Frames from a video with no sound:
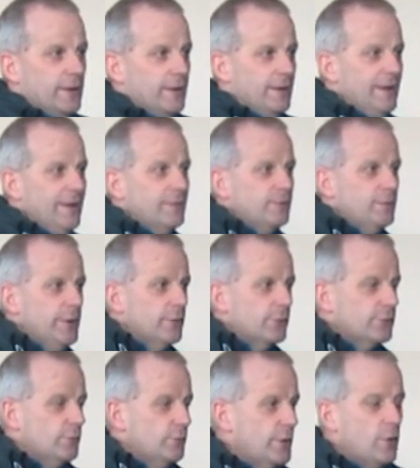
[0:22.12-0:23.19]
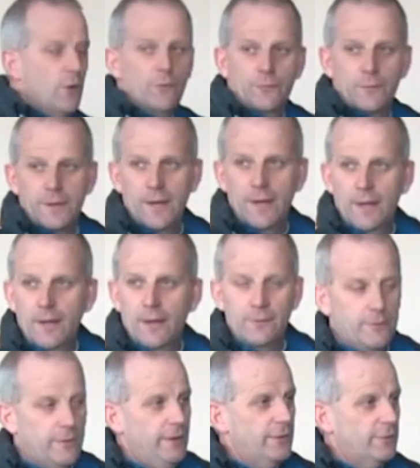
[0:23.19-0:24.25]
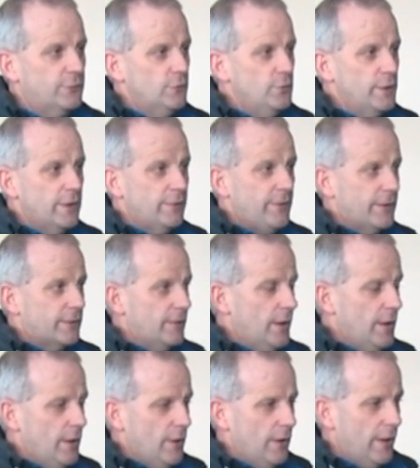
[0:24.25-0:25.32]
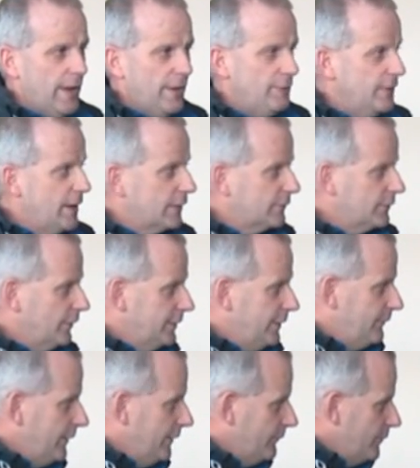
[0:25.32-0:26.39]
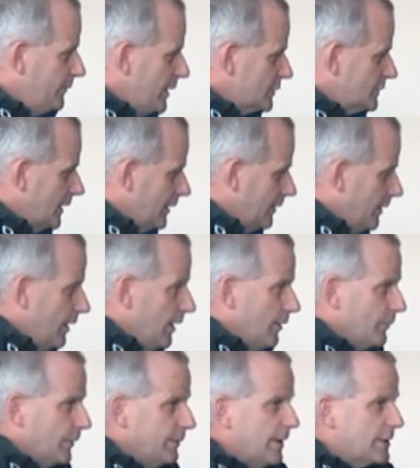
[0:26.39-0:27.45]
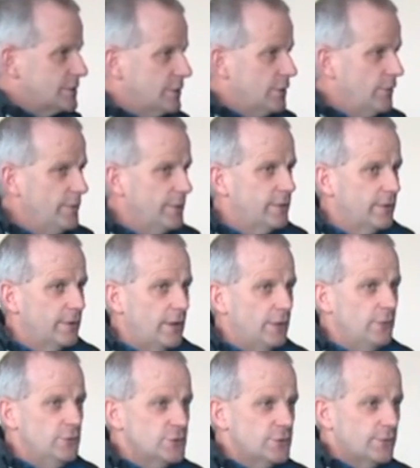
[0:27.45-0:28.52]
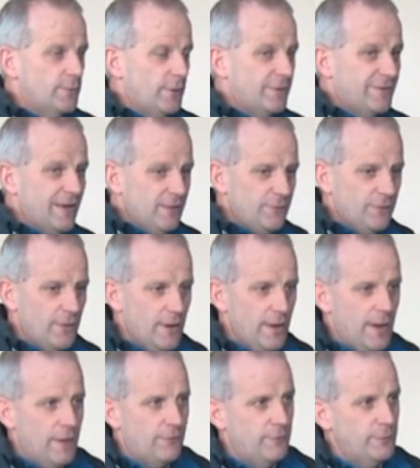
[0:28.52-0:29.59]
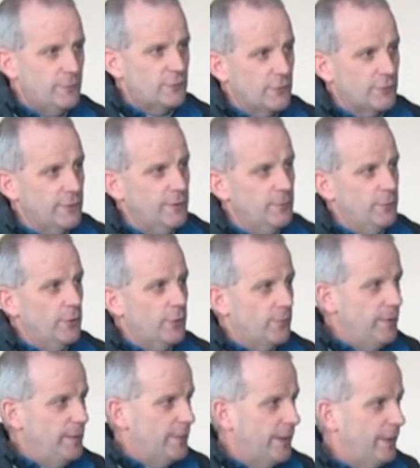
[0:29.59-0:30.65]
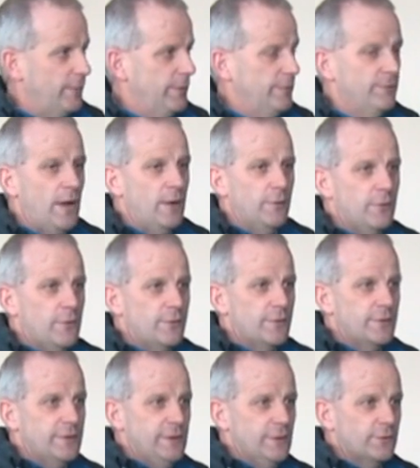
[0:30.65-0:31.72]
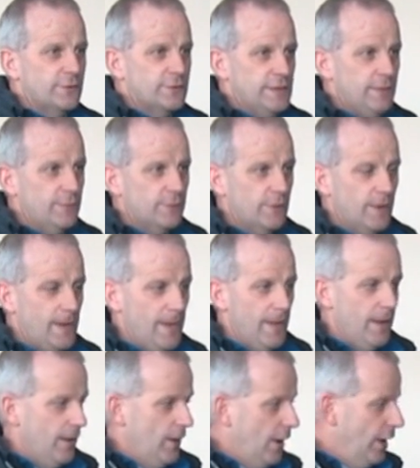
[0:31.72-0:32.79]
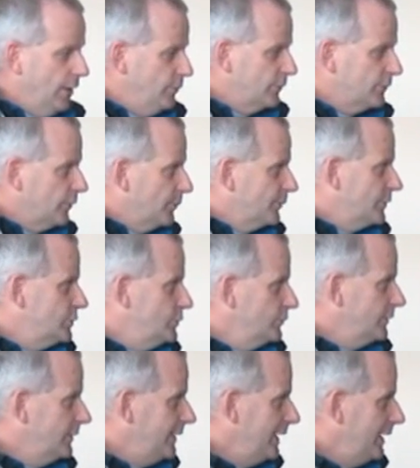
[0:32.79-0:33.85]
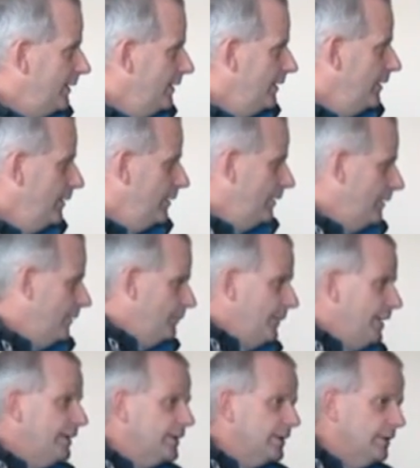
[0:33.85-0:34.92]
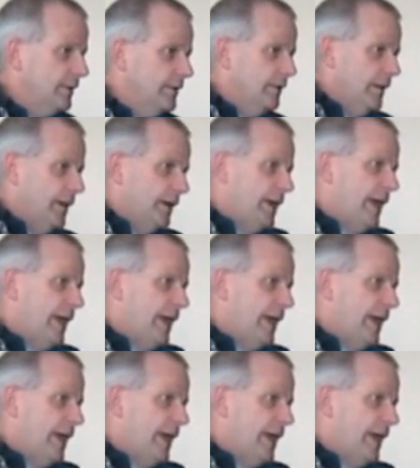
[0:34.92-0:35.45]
lends players to recovery in a soothing effect. I haven't got scientific information on it, but I'm actually coming to the conclusions myself, and from discussing it with other people that I've been involved with over the years and teams, I would substitute today milk, and I